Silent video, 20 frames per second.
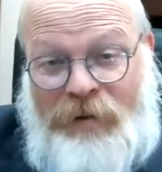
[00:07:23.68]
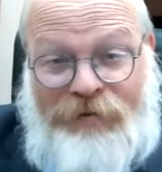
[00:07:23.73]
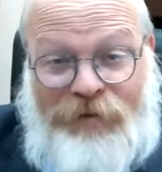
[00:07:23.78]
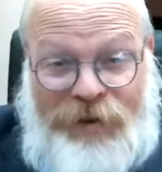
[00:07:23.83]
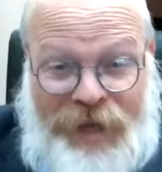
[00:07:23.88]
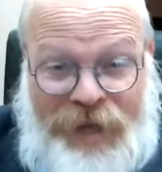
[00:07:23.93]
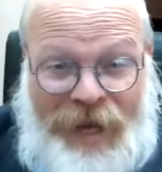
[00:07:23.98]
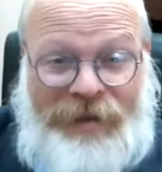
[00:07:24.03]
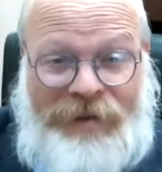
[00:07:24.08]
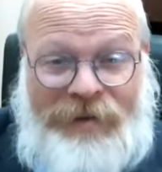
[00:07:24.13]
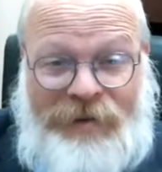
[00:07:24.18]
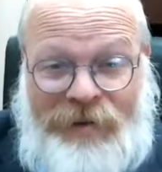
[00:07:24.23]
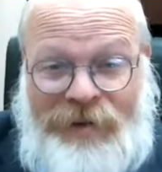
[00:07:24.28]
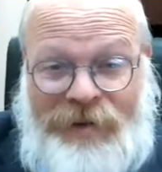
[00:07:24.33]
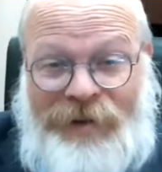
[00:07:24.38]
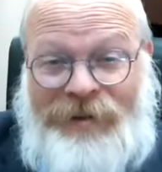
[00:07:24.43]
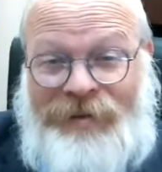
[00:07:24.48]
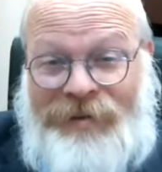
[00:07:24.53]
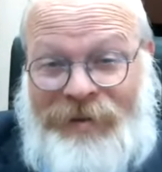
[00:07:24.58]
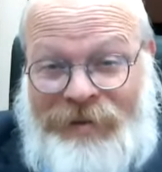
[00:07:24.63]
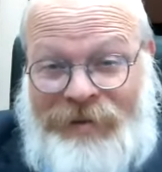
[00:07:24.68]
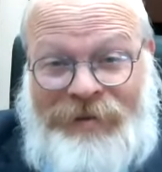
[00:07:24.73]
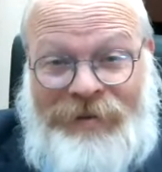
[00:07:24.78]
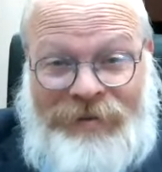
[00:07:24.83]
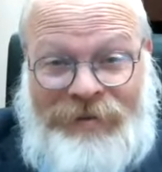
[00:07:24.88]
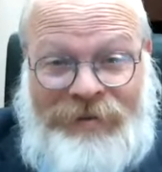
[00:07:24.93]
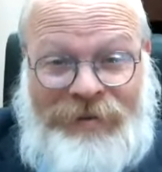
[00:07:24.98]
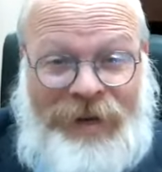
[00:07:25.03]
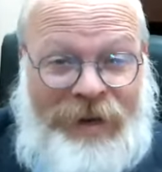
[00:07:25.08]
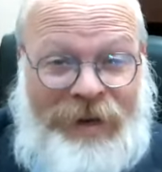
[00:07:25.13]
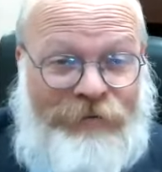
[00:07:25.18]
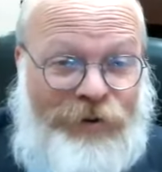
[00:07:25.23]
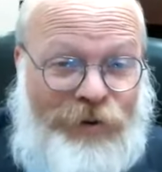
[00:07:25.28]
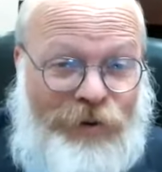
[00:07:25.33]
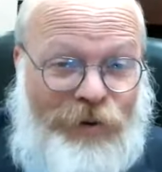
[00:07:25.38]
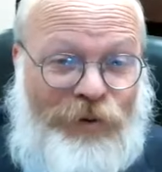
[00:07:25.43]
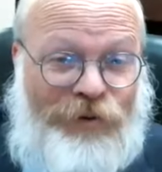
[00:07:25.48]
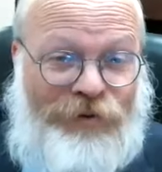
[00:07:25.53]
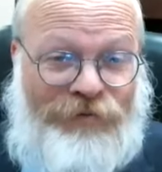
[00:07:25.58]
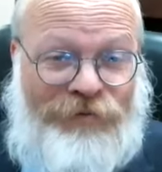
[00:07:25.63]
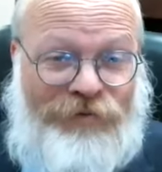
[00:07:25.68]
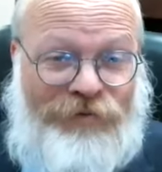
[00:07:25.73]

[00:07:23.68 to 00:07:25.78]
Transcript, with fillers: for that, you need to have good